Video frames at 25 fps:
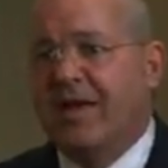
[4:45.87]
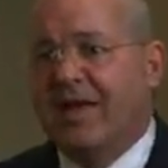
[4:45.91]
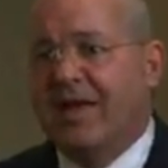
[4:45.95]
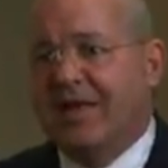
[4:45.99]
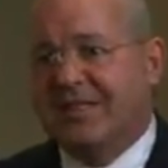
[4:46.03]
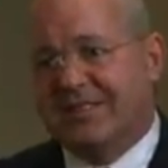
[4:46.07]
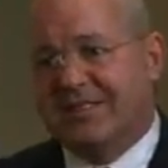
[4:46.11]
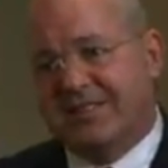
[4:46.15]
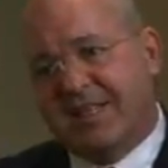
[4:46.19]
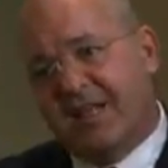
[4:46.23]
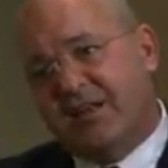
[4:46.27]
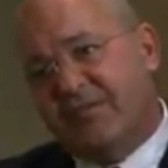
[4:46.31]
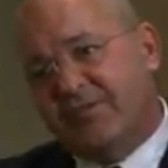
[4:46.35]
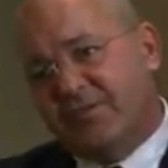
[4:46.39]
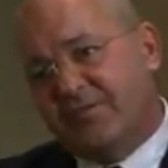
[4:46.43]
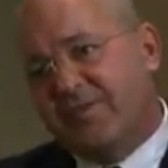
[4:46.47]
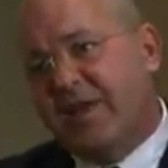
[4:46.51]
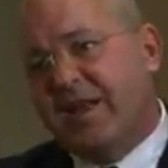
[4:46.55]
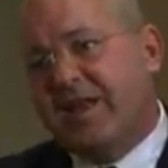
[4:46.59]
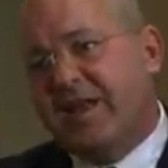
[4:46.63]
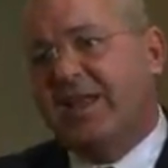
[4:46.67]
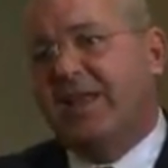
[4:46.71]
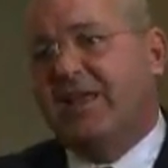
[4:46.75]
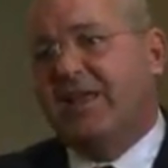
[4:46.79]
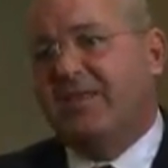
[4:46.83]
Instead of
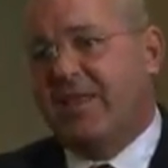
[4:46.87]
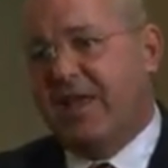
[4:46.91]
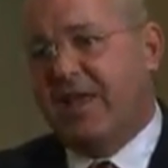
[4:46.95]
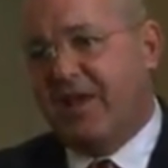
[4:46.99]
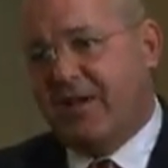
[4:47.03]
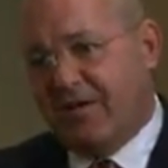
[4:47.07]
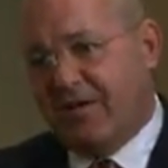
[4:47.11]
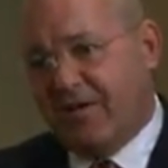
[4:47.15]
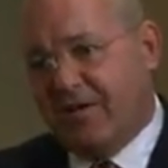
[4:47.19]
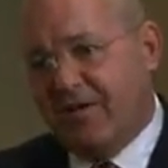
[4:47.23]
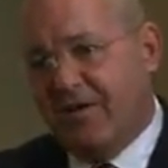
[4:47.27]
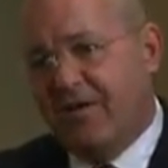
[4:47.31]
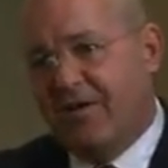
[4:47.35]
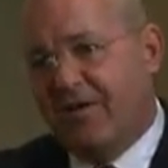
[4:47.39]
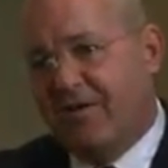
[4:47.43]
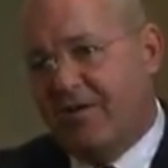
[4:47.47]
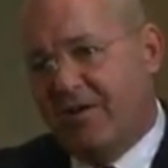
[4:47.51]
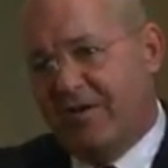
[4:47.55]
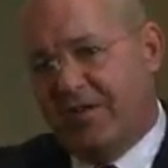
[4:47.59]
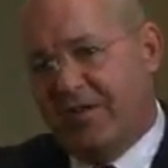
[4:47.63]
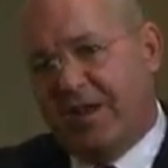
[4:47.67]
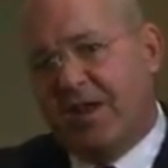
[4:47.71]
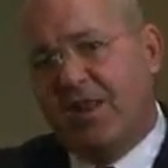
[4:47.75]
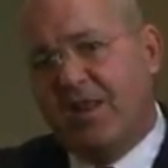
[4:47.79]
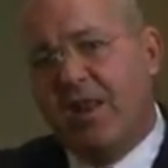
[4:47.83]
spending it there
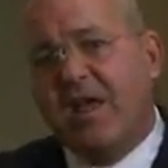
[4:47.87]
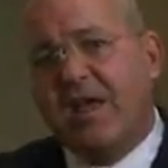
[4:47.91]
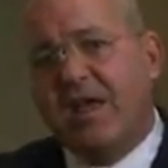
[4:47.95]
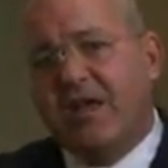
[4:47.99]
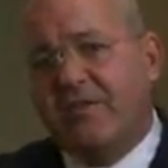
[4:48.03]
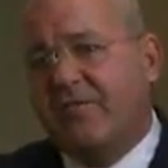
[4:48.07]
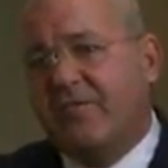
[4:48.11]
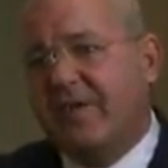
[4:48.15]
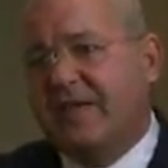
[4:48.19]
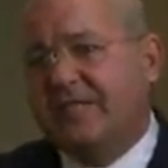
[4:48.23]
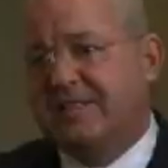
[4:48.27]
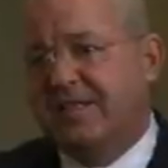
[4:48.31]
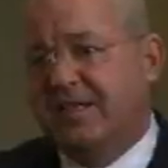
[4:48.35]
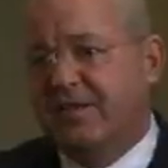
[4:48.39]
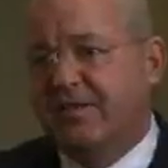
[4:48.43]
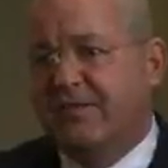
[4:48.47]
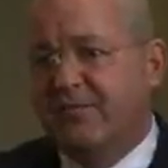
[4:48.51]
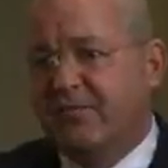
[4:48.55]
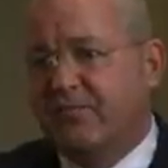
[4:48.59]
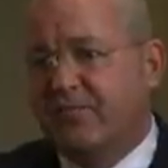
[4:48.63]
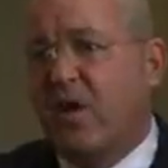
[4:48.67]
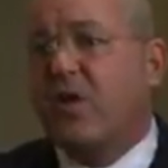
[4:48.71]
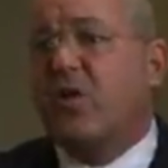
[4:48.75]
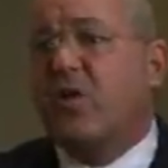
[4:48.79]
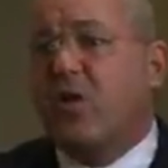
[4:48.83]
on the client-facing
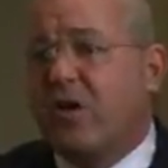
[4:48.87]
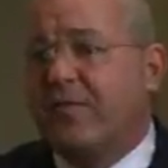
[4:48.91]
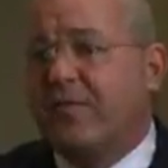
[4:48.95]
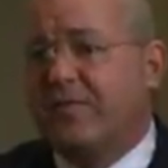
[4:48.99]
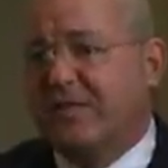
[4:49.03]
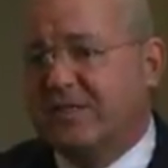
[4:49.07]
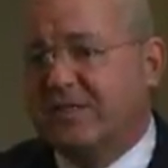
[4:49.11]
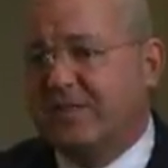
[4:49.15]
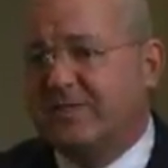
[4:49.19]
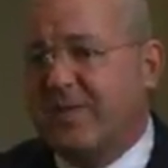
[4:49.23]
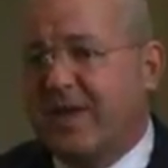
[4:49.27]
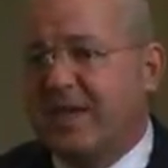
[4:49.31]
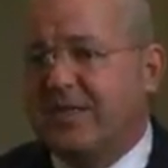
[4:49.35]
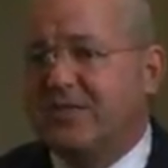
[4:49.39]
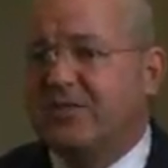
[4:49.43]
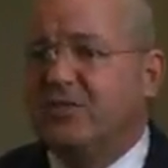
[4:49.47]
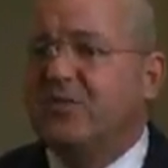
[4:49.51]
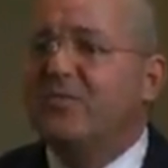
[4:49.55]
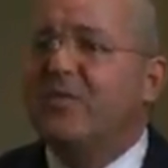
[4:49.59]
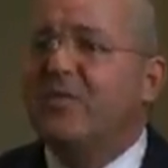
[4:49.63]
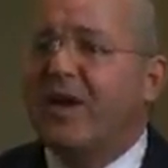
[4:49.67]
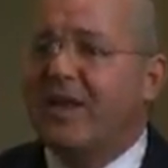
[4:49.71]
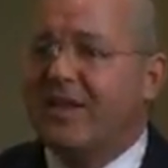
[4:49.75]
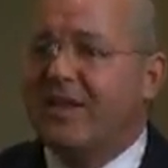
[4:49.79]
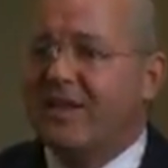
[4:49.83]
front office space, you
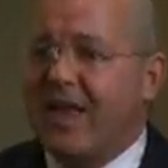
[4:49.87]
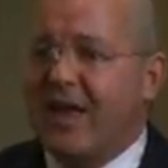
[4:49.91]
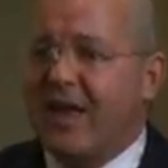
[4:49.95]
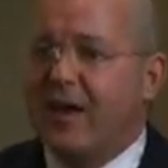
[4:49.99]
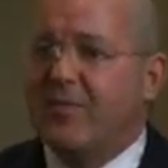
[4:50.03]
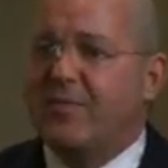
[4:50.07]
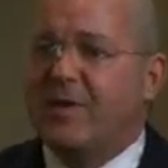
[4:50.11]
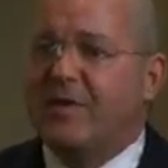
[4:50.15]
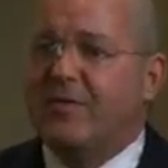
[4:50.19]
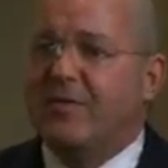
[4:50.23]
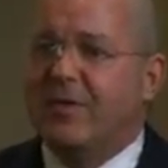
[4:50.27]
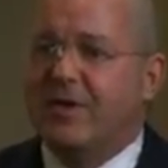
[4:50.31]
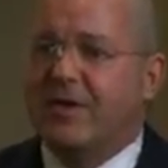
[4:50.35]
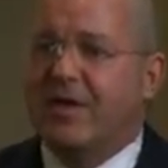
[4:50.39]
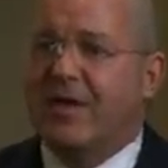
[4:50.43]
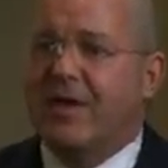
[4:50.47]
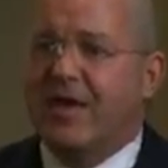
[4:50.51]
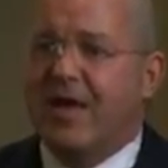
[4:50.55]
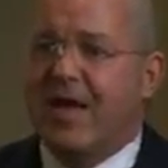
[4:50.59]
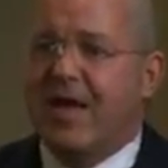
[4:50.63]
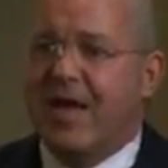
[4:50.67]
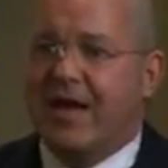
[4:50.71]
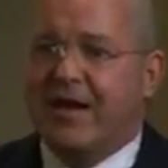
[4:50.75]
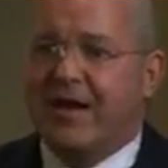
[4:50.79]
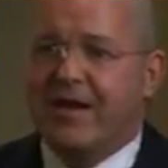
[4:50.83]
might now be
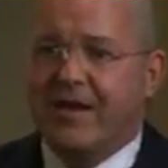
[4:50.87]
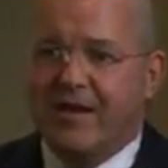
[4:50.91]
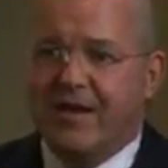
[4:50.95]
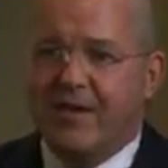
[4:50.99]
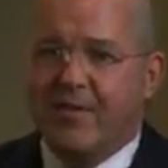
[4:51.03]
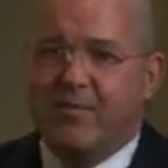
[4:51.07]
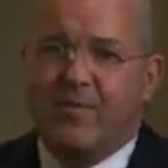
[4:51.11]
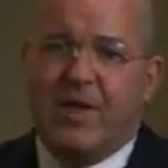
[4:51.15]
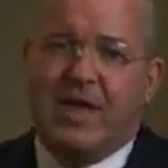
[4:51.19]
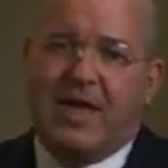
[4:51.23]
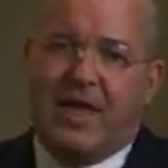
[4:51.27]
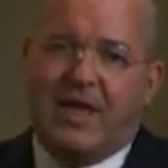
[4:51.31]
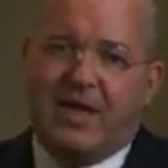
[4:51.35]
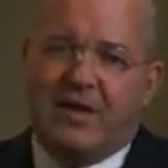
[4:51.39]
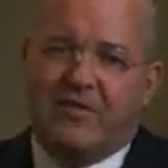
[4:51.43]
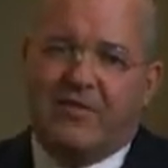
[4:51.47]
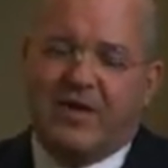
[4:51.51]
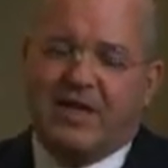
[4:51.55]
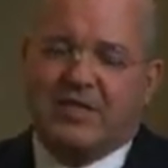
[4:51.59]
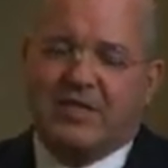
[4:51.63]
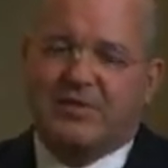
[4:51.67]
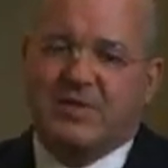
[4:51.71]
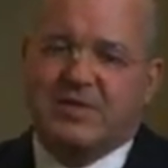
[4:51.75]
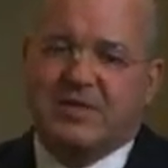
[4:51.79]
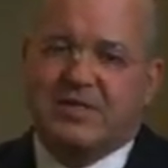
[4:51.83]
looking at making
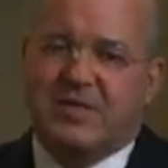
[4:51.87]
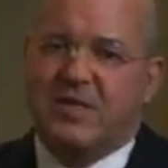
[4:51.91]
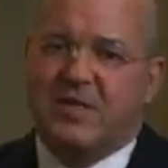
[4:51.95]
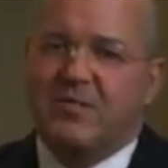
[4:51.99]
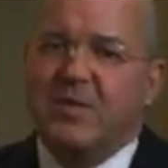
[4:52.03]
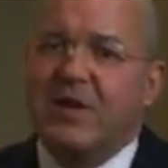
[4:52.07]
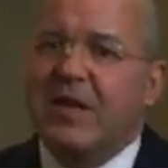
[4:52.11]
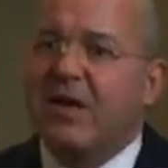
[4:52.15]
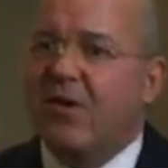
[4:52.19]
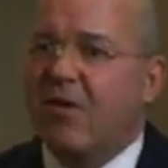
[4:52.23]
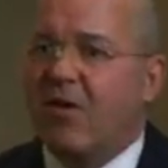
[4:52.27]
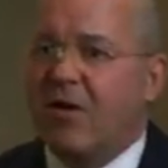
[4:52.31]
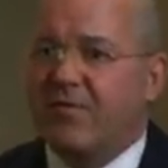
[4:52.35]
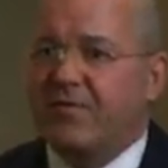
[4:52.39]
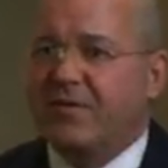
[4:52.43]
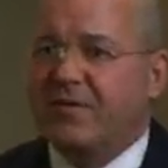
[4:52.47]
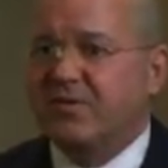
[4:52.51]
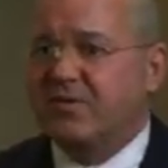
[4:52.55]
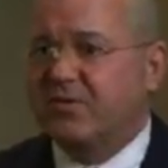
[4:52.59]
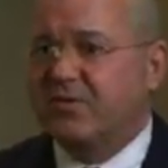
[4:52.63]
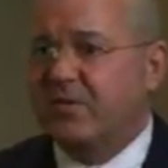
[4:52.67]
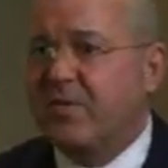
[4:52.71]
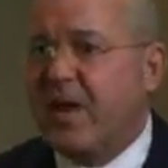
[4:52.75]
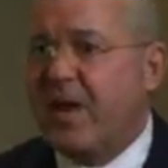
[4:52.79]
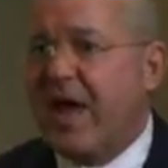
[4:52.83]
investments in the middle
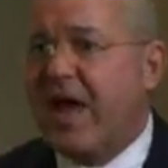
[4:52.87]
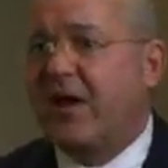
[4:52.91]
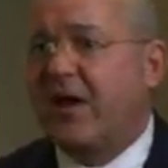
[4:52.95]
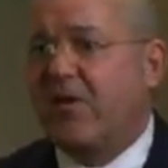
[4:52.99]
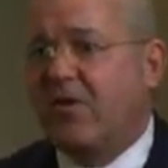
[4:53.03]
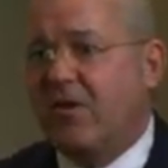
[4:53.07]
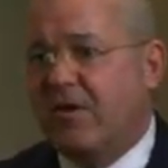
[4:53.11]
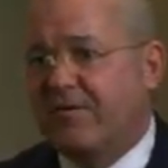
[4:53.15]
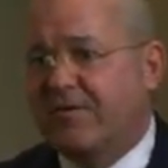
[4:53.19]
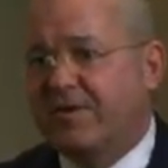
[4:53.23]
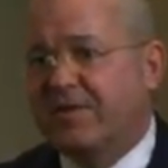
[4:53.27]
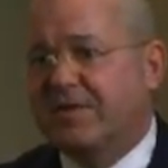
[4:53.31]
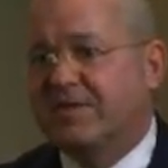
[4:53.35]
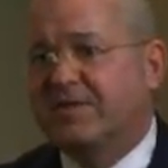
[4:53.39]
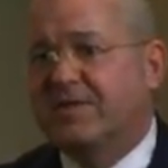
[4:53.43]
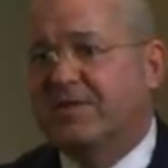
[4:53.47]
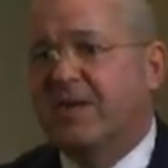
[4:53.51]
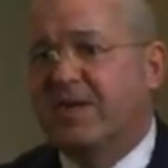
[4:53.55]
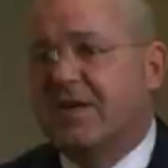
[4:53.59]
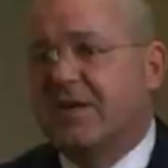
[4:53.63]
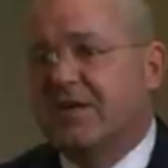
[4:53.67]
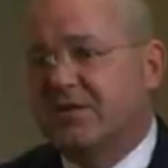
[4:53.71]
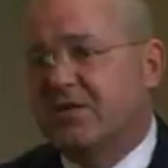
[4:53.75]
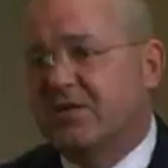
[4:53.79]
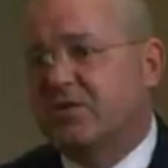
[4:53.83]
office or the back office
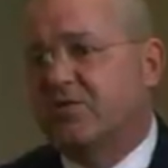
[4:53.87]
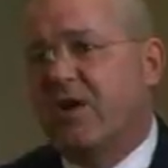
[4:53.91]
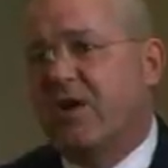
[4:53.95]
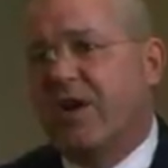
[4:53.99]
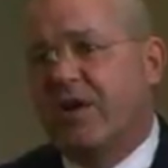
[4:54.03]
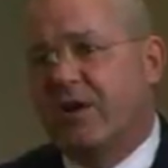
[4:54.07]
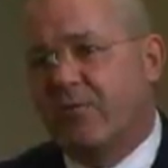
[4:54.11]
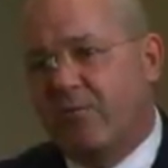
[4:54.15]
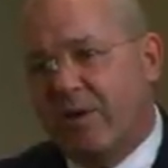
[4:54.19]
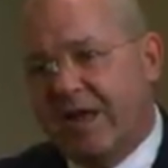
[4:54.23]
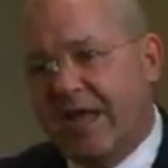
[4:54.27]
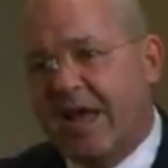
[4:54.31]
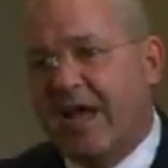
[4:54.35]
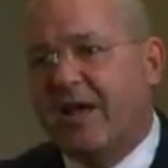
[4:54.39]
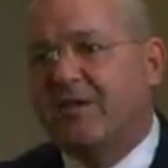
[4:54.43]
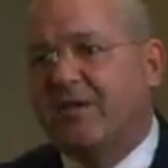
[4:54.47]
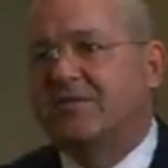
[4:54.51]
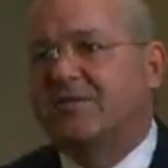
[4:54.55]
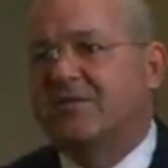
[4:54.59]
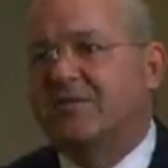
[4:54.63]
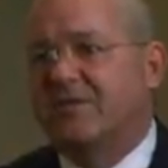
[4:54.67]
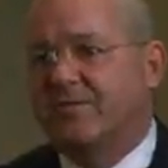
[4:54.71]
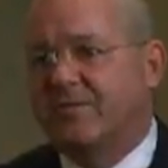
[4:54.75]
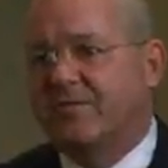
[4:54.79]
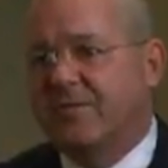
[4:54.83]
to try and wring out
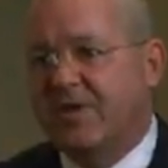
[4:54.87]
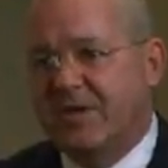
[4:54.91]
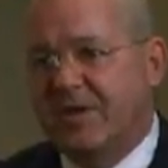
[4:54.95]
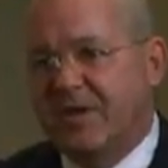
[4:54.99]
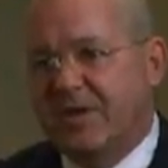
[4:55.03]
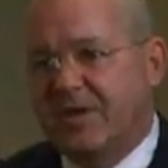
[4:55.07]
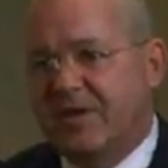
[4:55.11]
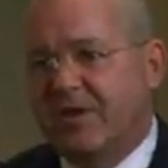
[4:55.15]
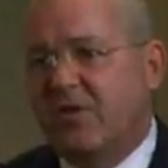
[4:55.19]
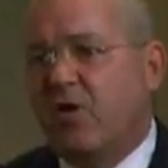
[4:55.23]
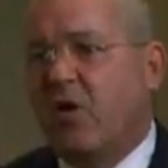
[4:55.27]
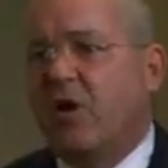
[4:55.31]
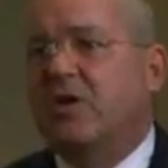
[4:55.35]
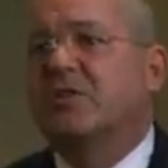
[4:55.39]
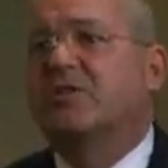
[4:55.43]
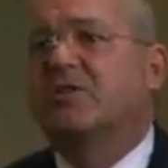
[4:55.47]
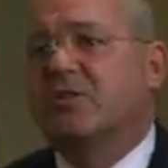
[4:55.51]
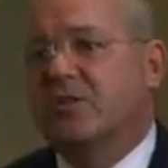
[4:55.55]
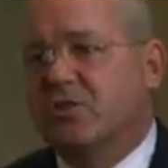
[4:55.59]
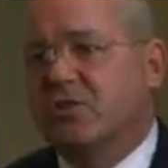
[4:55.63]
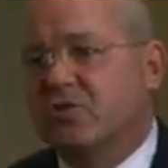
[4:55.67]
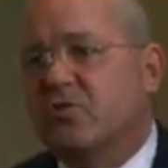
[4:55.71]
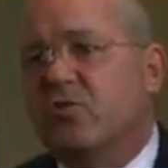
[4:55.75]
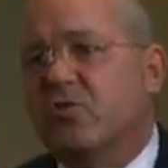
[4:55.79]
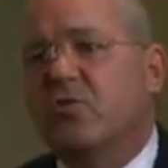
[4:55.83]
some cost
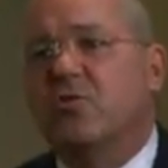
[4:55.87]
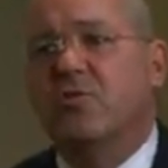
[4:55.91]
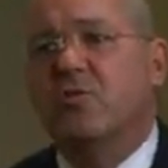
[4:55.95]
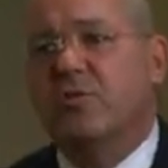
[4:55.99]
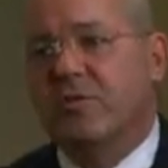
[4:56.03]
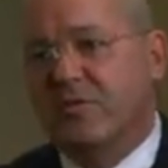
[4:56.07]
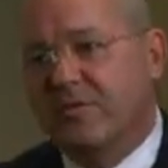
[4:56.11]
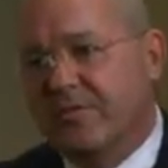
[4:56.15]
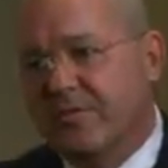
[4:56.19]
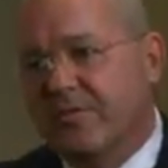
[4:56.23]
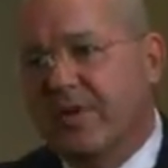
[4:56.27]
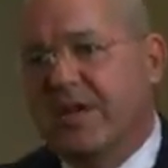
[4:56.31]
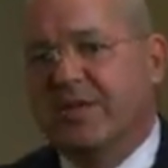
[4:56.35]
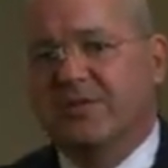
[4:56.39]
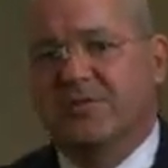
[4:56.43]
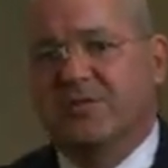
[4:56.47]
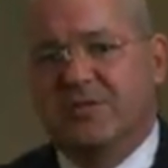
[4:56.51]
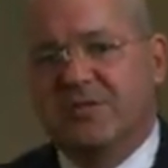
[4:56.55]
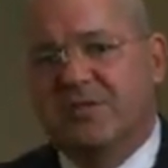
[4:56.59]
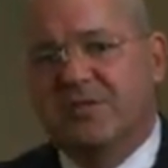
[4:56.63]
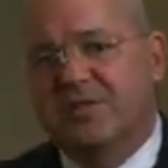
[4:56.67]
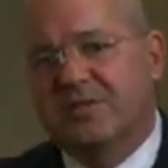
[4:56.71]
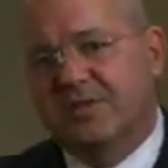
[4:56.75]
control measures.